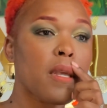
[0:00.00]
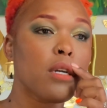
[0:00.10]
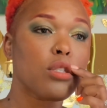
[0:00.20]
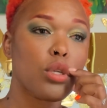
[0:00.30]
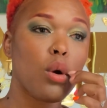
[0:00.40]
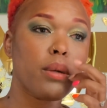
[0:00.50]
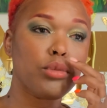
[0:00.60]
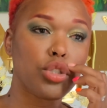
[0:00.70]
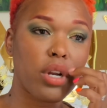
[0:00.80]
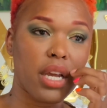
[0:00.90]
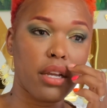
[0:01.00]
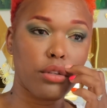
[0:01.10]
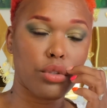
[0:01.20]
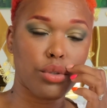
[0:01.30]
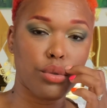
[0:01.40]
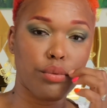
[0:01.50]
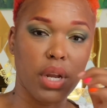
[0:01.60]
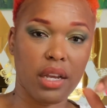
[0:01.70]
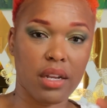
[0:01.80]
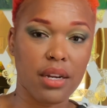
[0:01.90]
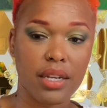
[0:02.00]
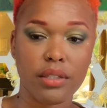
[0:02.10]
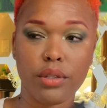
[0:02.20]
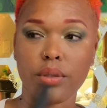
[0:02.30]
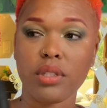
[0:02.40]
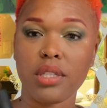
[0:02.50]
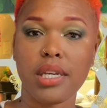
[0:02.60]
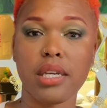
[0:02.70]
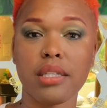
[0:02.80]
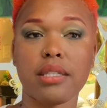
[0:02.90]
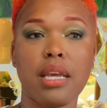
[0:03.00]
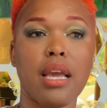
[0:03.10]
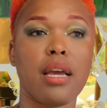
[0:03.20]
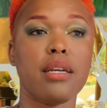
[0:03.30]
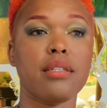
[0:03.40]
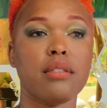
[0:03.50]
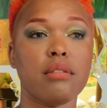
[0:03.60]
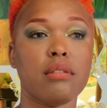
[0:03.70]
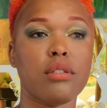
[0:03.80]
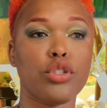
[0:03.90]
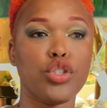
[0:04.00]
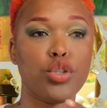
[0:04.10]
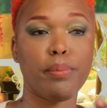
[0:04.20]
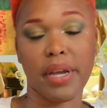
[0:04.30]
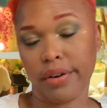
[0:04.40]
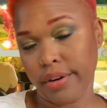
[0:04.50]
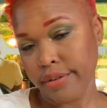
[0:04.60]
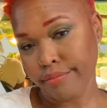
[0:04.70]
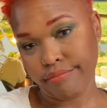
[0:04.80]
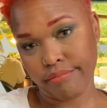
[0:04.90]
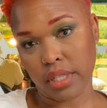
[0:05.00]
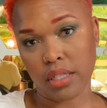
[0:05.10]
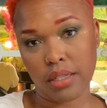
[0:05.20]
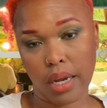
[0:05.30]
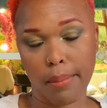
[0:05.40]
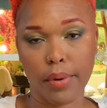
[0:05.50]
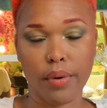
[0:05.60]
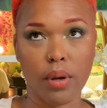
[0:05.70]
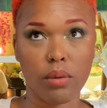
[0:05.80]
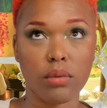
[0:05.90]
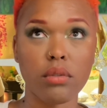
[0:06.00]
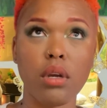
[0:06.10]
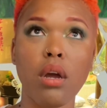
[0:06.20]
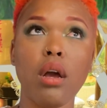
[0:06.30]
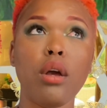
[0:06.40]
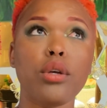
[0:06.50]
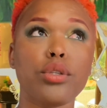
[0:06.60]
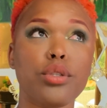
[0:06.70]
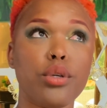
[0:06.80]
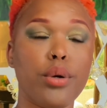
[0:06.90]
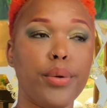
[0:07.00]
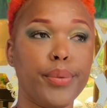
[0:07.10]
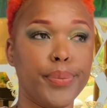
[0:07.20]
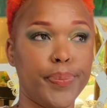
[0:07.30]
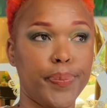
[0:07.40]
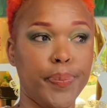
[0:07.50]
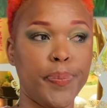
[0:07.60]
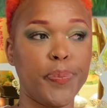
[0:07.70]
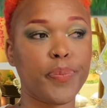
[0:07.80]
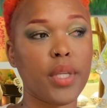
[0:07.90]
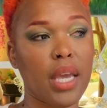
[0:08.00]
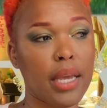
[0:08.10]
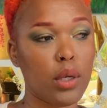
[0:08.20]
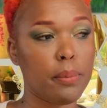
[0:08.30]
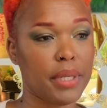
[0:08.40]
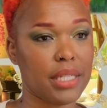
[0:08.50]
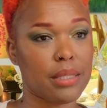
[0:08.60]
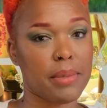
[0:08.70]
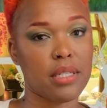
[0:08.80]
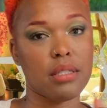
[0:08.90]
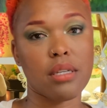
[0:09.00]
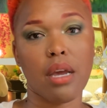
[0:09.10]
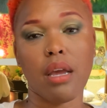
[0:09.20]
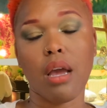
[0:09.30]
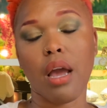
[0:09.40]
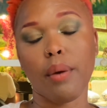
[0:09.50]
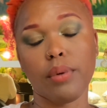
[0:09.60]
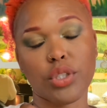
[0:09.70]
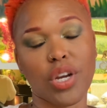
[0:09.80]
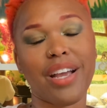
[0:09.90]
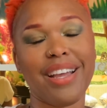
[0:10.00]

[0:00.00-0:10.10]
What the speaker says: So I'm trying to recognize those things and do better this time around. So halo placement, I will try.